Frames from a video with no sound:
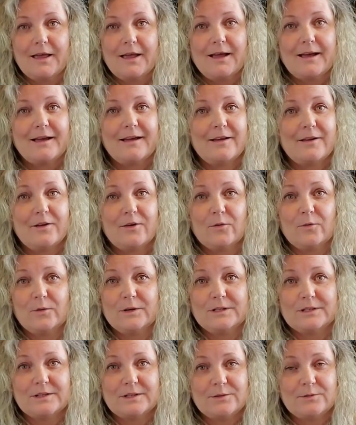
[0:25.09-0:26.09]
I don't know
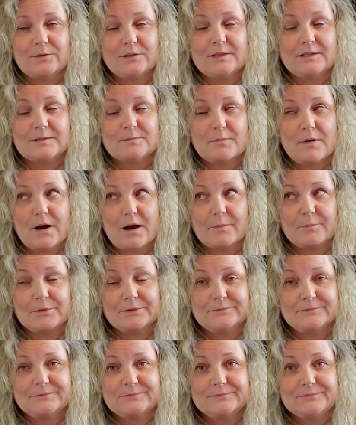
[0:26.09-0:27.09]
what to do with this mop.
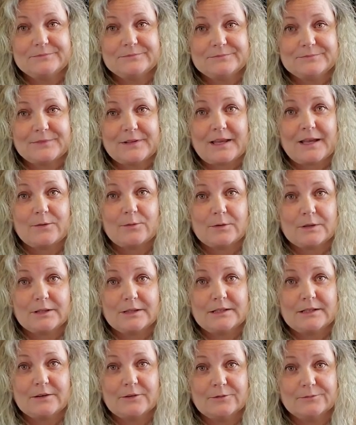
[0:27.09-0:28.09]
I really
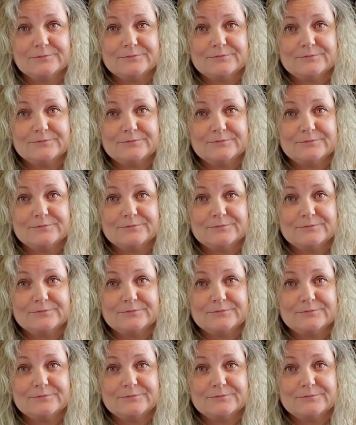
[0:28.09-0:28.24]
don't.